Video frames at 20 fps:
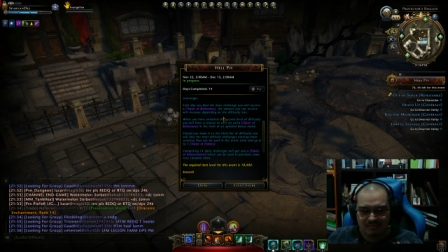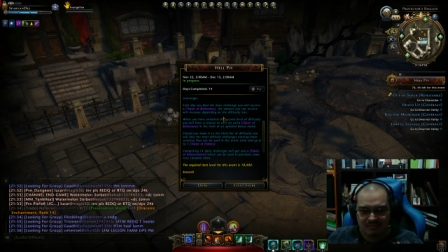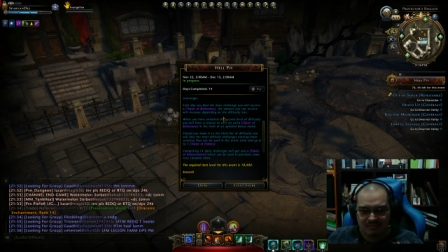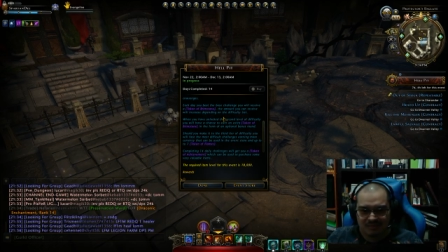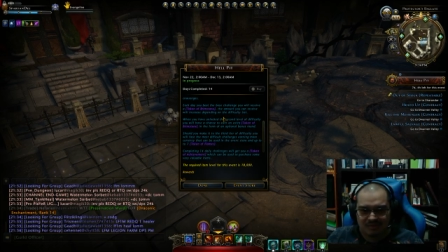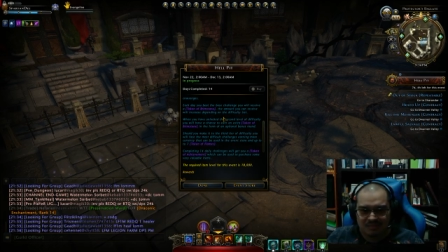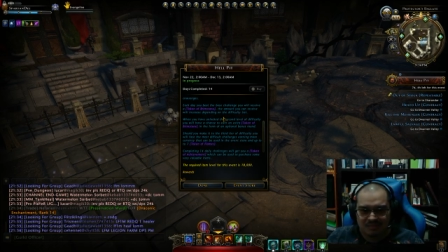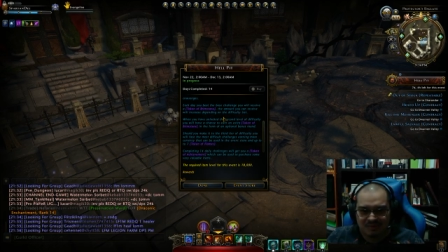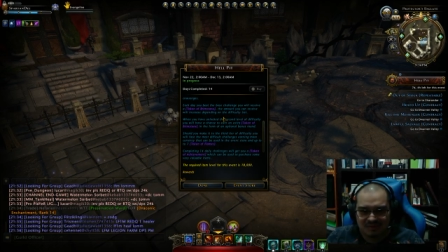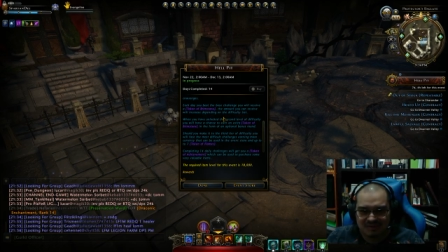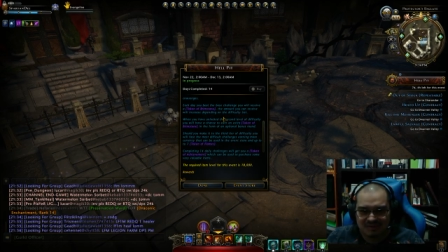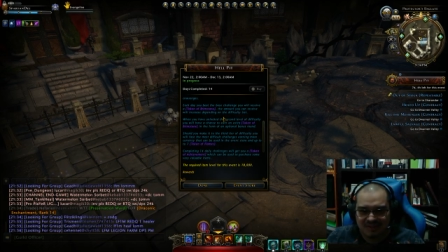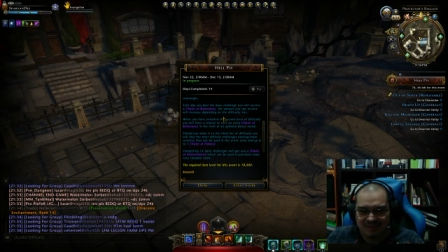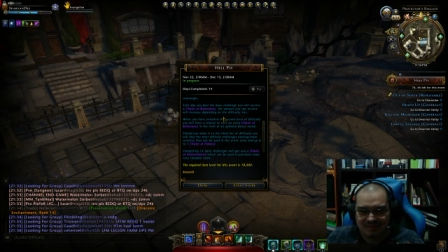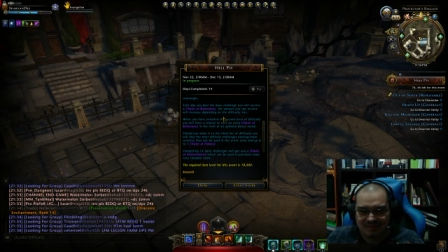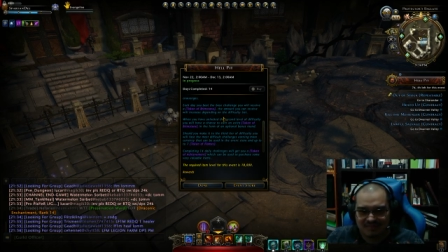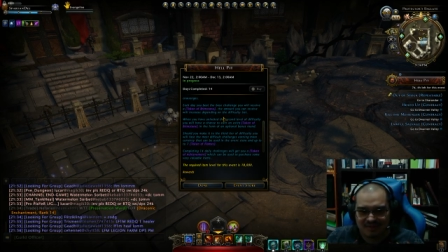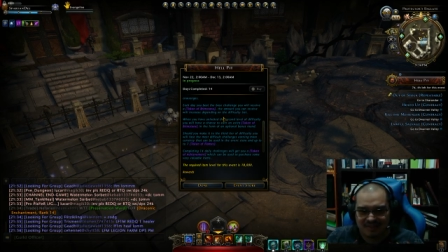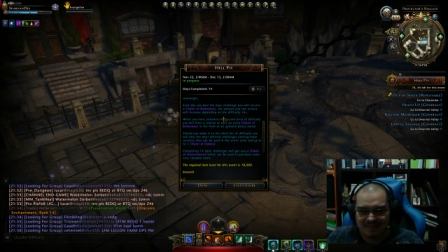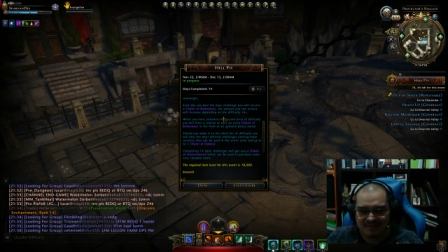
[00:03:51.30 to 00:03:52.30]
multiple
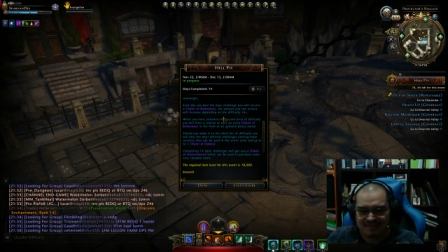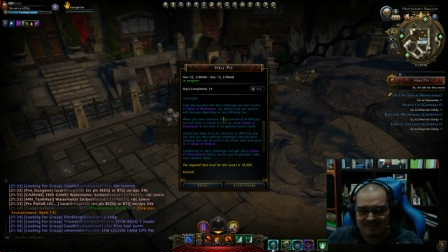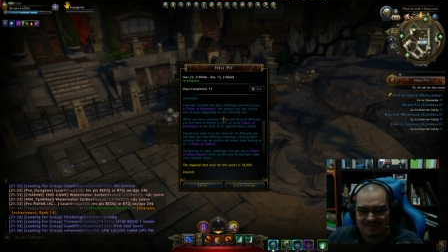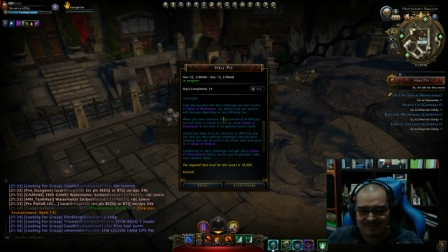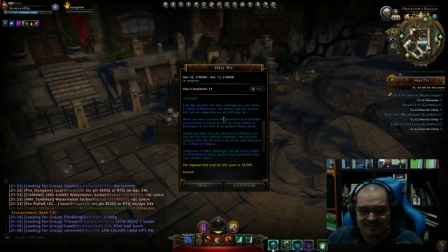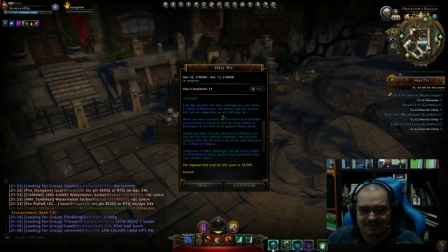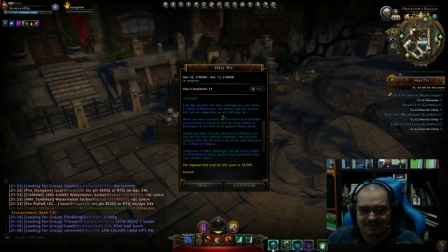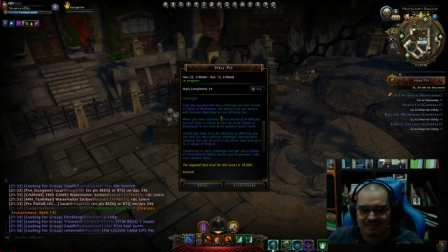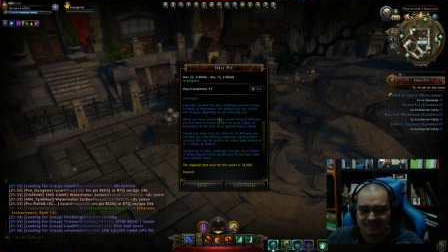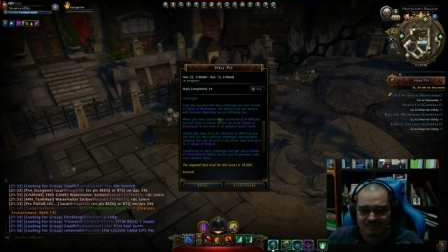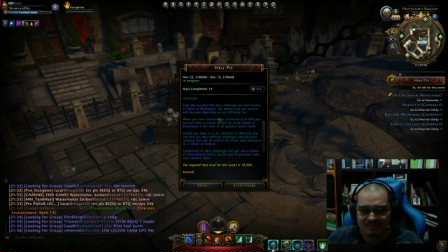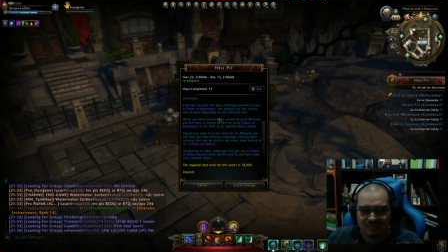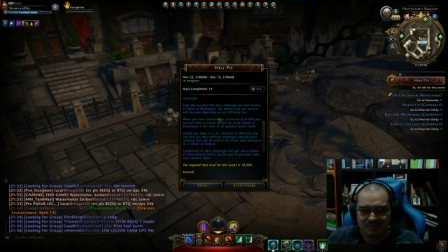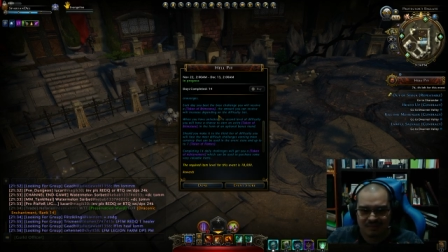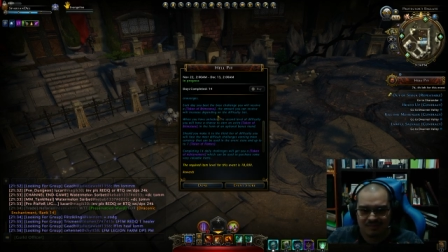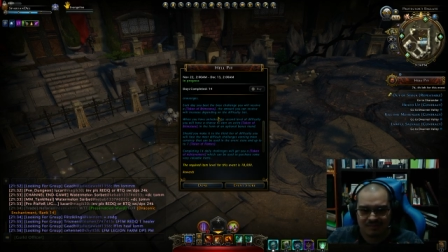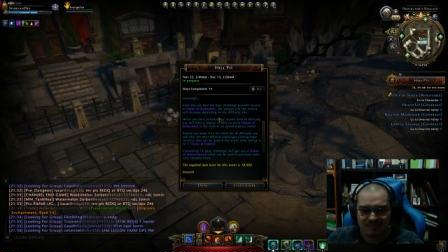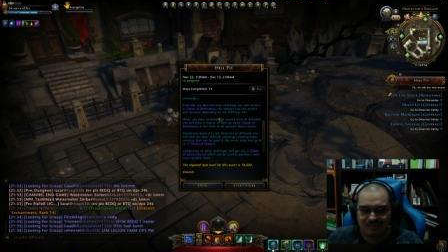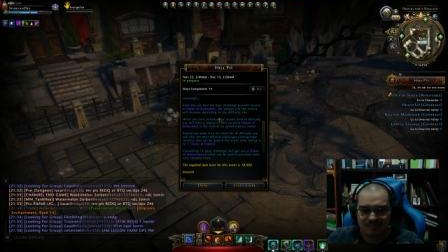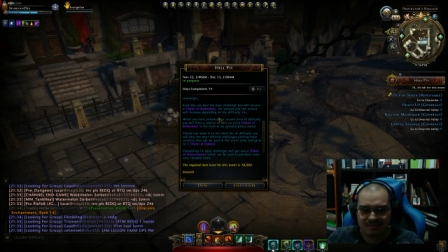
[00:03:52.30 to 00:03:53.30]
times, I'd still
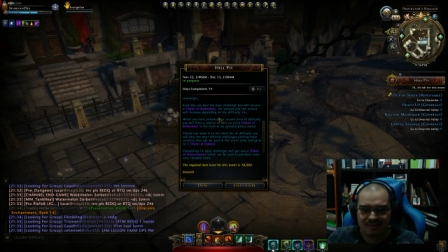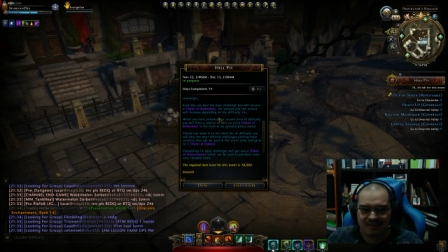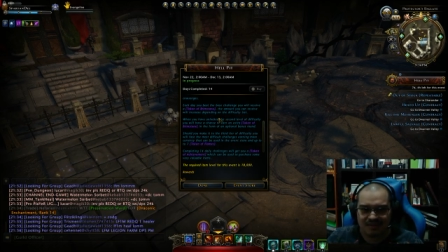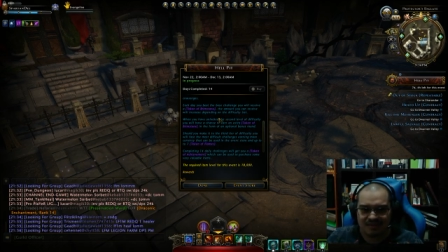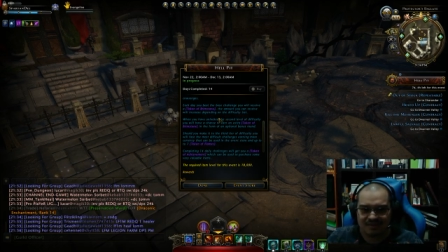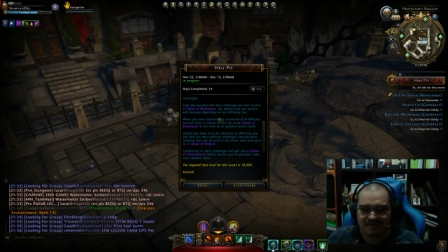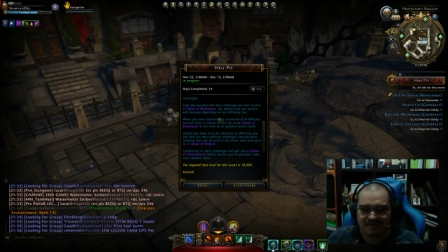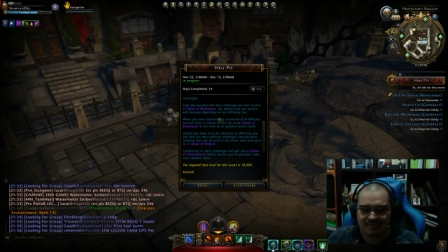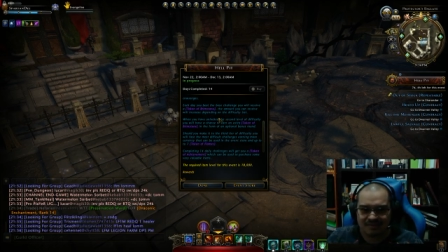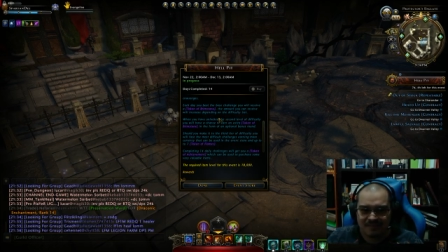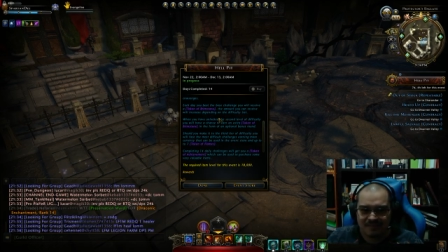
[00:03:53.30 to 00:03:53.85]
probably wouldn't get it.